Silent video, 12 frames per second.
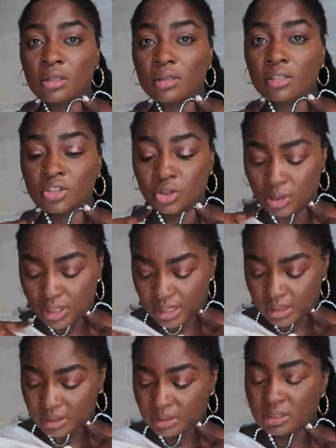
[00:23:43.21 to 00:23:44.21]
The
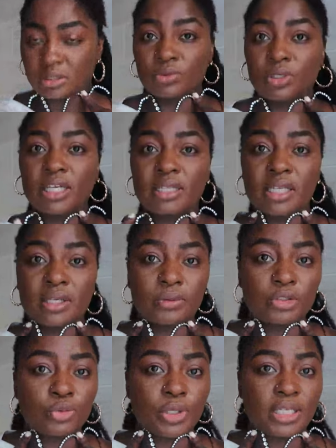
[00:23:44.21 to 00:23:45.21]
chokers, this was, I think it
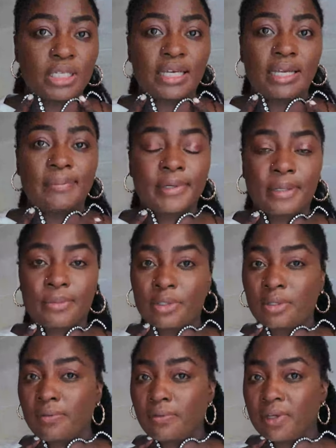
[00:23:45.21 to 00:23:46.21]
was 29, but I
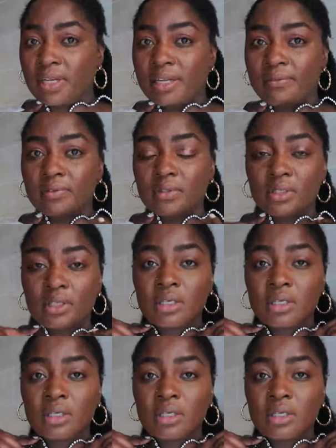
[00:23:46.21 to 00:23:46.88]
bought it for 11.